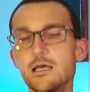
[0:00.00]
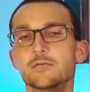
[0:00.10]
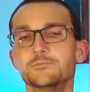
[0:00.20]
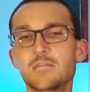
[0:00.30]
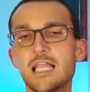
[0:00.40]

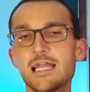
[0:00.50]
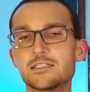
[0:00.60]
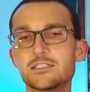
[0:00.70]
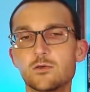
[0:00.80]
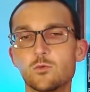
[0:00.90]

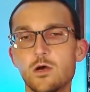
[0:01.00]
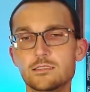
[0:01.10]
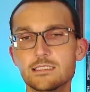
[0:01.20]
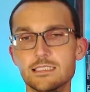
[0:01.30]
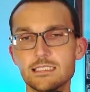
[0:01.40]
and you
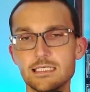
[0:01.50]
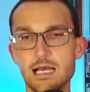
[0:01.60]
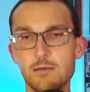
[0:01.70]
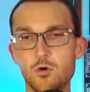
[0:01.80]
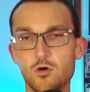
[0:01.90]
want to see
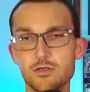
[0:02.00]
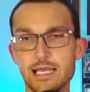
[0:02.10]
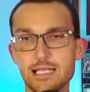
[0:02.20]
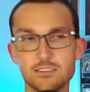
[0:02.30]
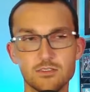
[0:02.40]
more of
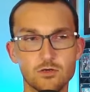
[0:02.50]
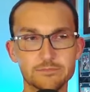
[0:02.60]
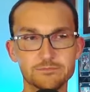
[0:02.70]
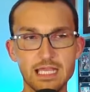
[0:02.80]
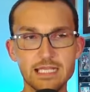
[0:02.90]
that
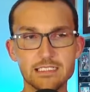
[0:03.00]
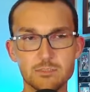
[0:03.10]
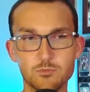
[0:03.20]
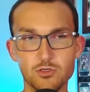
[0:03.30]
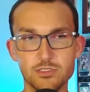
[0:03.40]
story, any
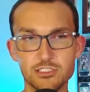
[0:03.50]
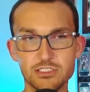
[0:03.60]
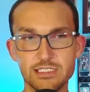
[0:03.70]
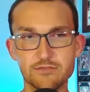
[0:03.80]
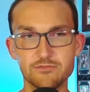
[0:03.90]
support that you
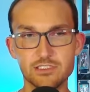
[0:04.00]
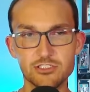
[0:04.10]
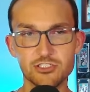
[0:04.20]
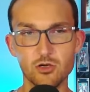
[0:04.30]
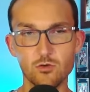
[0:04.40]
give to the
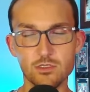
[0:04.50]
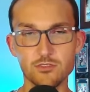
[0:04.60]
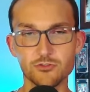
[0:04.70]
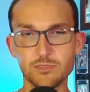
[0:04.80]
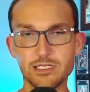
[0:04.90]
show on
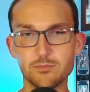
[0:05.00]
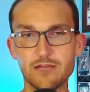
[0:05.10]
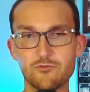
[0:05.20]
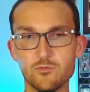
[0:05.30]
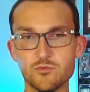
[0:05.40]
social media
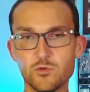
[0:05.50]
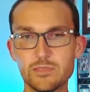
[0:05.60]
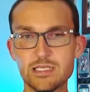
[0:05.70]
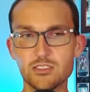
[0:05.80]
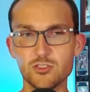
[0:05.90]
platforms would
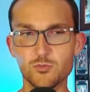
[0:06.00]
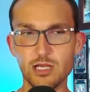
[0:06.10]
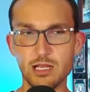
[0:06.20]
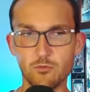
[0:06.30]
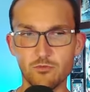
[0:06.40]
be
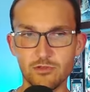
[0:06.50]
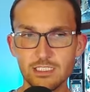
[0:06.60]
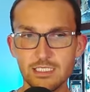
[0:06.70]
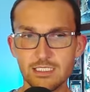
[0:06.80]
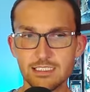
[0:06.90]
super helpful.
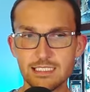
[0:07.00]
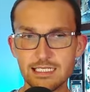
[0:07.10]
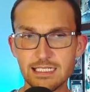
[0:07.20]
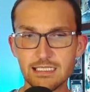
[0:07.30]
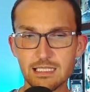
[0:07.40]

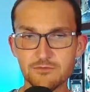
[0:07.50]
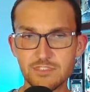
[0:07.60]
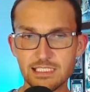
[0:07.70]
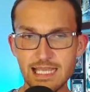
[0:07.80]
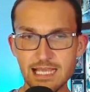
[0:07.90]
Sending love
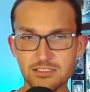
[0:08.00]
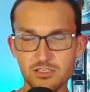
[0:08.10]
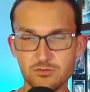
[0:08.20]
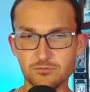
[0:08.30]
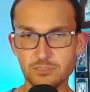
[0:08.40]
to the cast
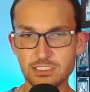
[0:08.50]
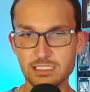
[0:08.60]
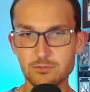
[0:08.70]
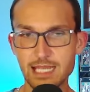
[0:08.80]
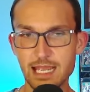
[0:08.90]
too. You've
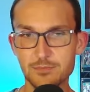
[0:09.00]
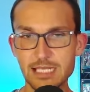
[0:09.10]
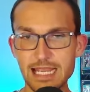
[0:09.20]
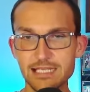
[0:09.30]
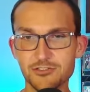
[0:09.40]
seen what happened
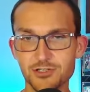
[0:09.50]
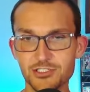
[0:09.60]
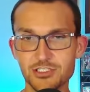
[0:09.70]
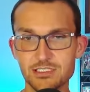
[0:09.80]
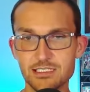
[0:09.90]
to Hayden
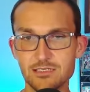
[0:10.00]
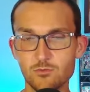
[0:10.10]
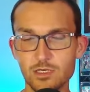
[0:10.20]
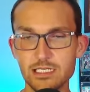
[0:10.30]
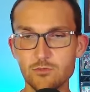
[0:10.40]
Christensen,
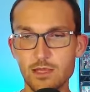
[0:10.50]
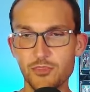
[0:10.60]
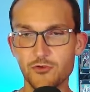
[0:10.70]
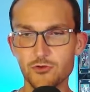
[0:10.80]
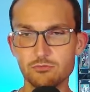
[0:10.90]
what he went
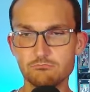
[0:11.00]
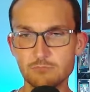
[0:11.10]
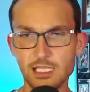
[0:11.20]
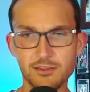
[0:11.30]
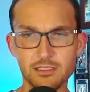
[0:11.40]
through.
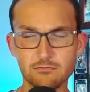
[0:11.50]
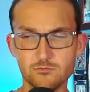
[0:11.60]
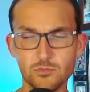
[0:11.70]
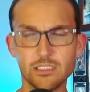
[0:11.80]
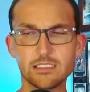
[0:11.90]
nothing,
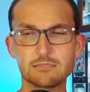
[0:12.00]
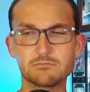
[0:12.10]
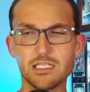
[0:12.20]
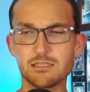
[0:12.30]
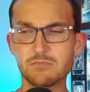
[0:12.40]
really,
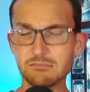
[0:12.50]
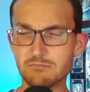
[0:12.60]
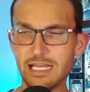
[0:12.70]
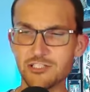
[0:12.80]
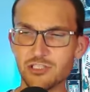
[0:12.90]
nothing but
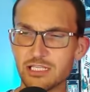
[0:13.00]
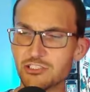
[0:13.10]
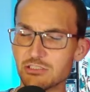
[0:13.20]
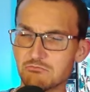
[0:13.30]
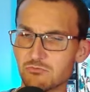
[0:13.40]

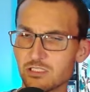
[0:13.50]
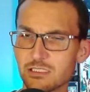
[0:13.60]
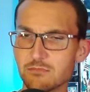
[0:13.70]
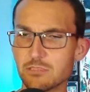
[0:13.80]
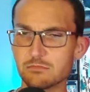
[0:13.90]
adulation,
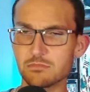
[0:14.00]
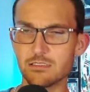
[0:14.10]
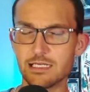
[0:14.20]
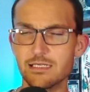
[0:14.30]
really, but okay.